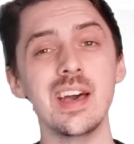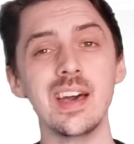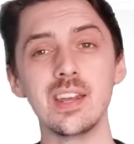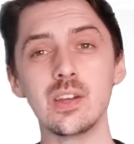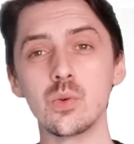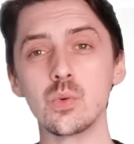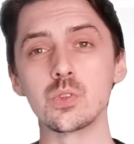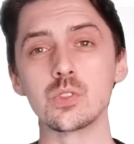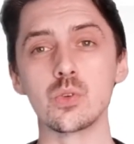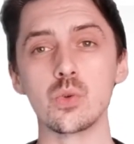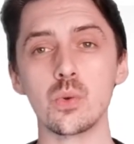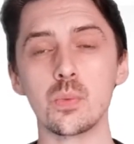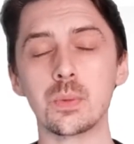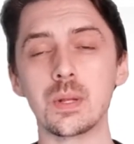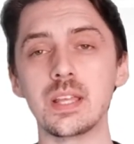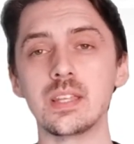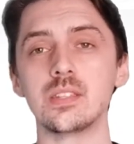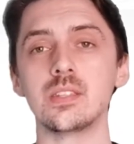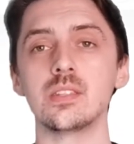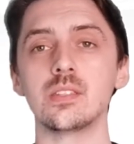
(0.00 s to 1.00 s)
And it also
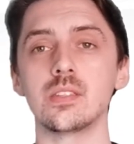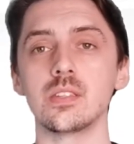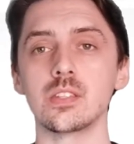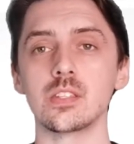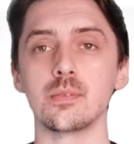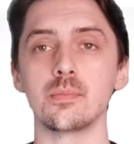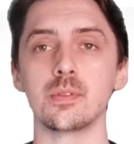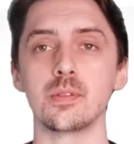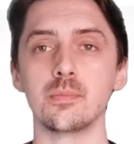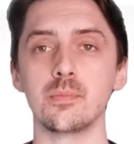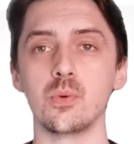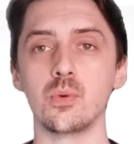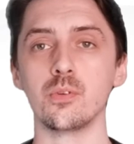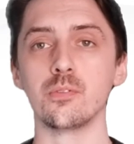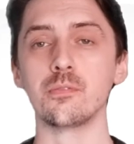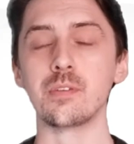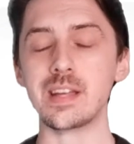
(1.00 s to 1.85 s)
replaces some of the more